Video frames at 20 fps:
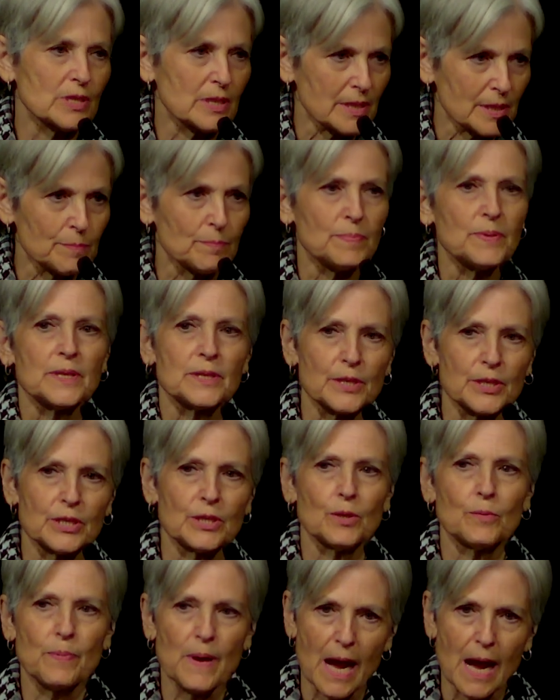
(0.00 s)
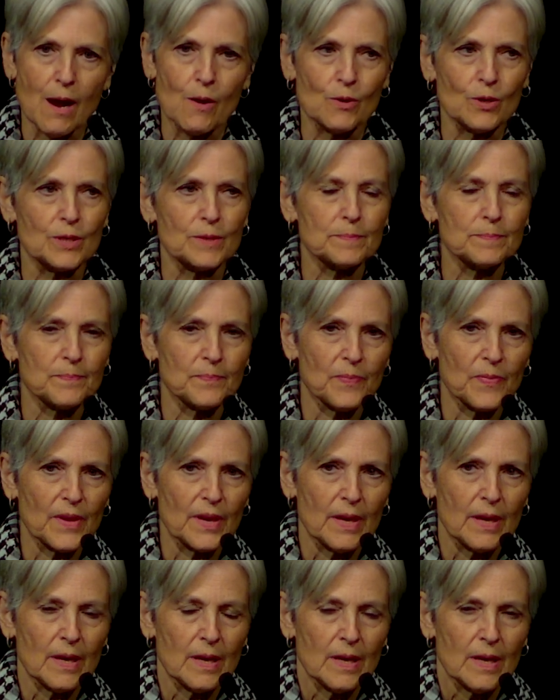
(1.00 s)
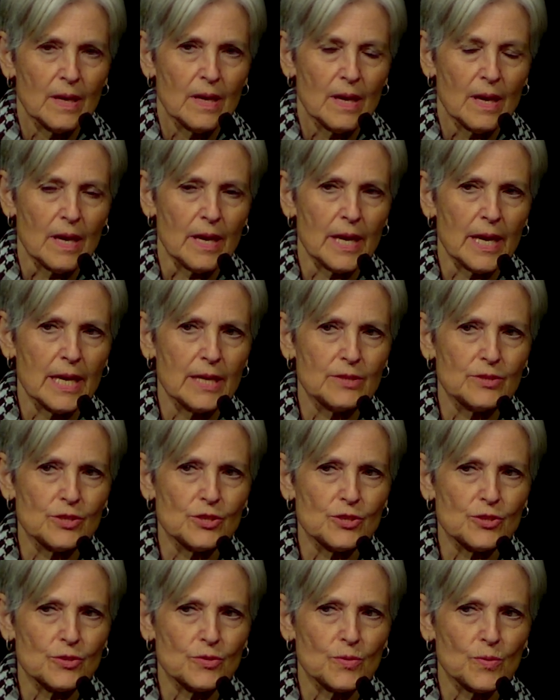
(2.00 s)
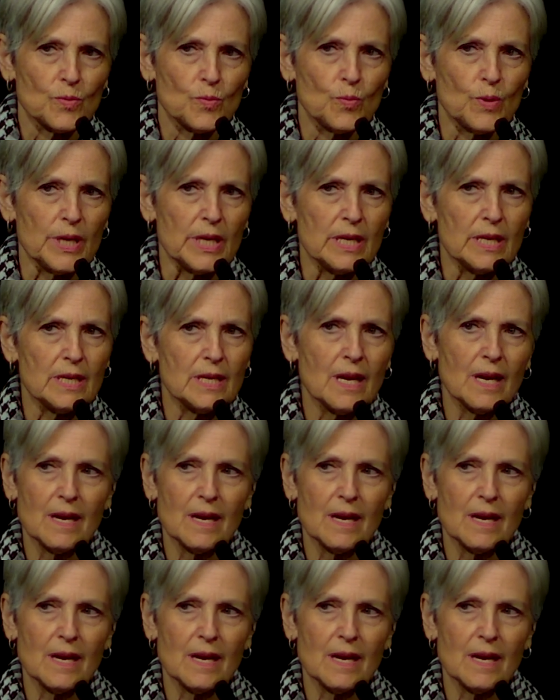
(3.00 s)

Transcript: imperial power. And we